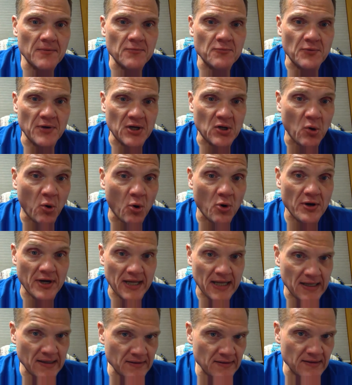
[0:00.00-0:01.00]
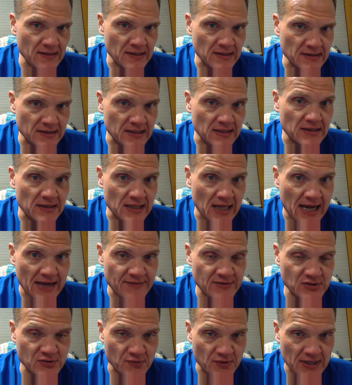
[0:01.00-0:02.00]
recording the
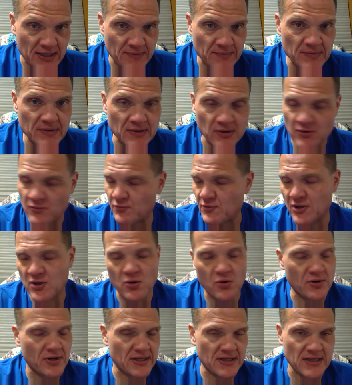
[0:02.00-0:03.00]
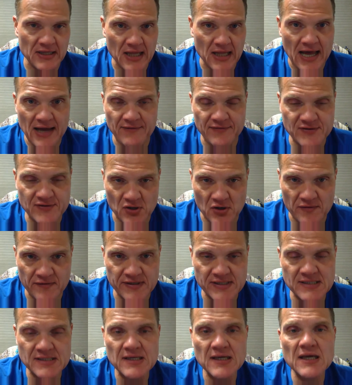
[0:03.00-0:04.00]
live stream, or recording the live
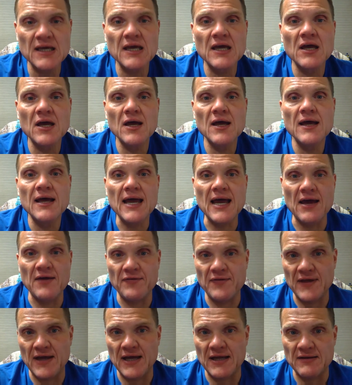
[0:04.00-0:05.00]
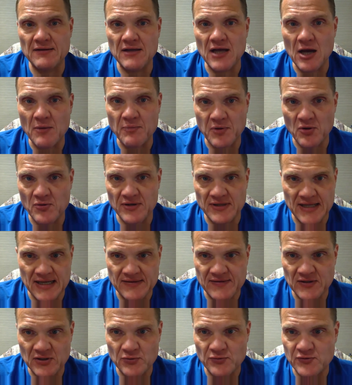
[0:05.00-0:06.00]
service, and then uploading
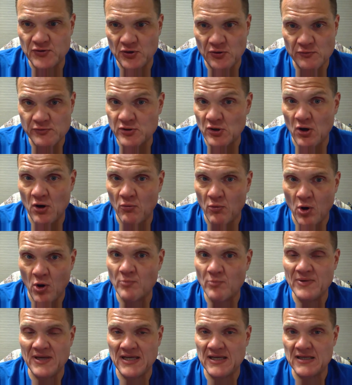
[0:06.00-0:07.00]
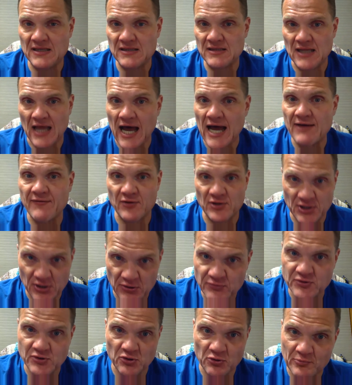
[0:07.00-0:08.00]
that to YouTube. So it won't be live on
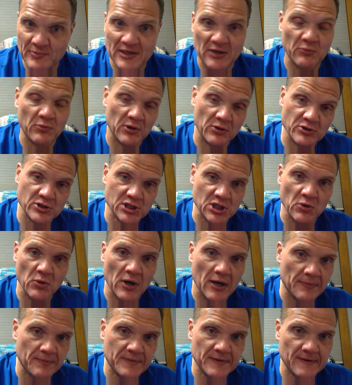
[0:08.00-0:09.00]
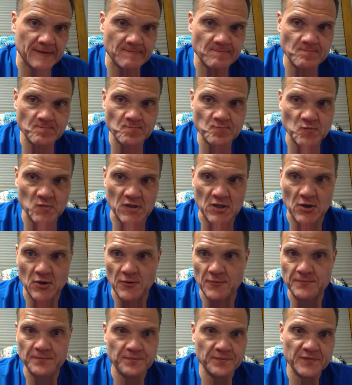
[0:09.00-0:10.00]
YouTube, but it will show up,
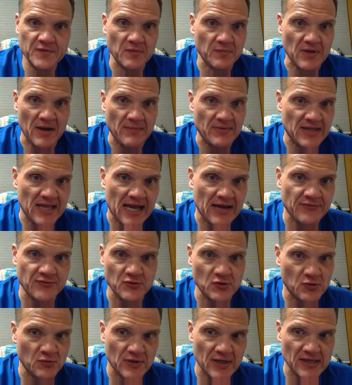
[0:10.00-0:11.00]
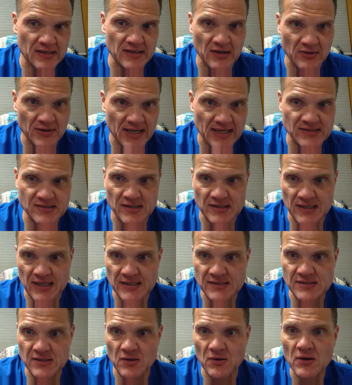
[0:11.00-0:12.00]
sometime in the afternoon on that Sunday.
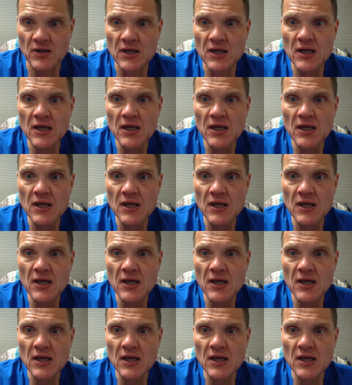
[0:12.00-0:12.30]
So